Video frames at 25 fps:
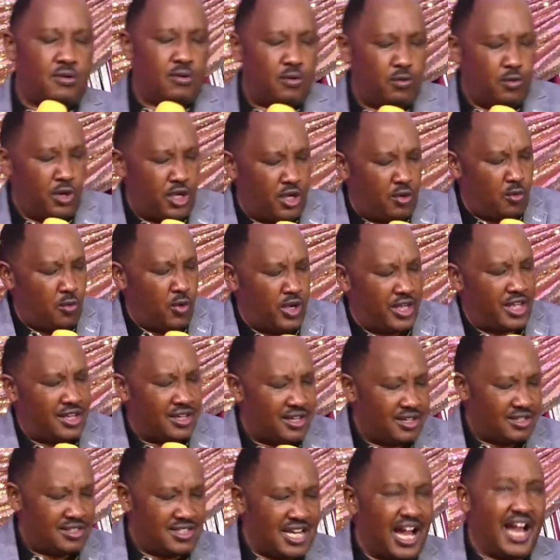we, we
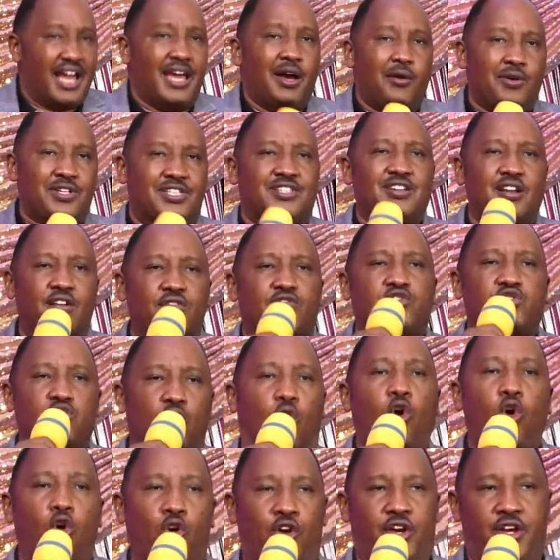tie ourselves
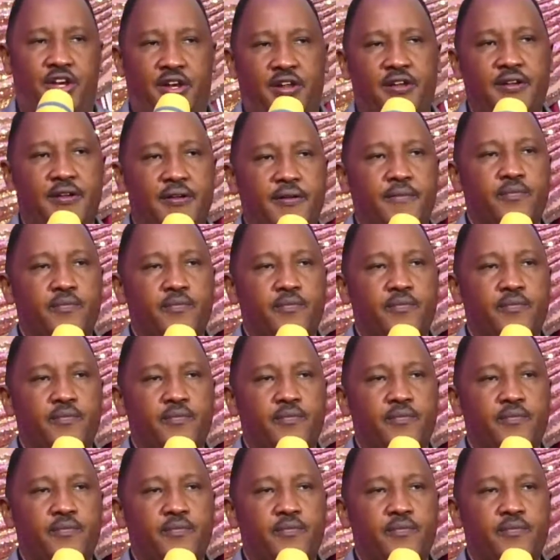on